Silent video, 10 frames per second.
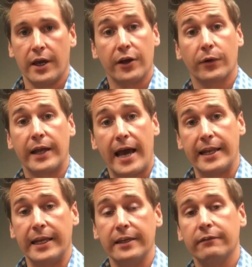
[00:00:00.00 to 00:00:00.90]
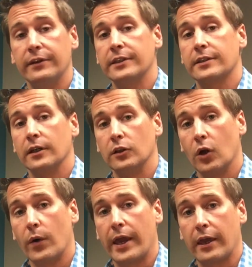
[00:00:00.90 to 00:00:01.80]
You're going to add any of these
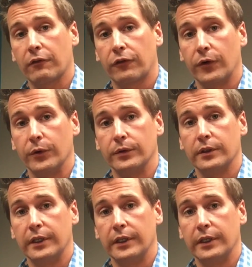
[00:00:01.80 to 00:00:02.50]
low-hanging fruit,